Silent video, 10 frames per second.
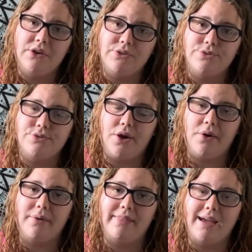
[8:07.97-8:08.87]

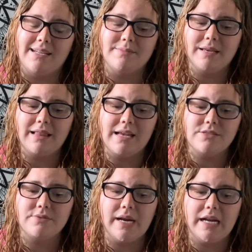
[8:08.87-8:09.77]
So that is my
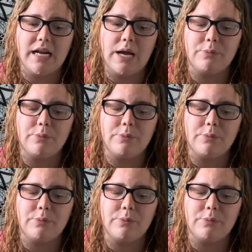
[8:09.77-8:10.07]
class rank.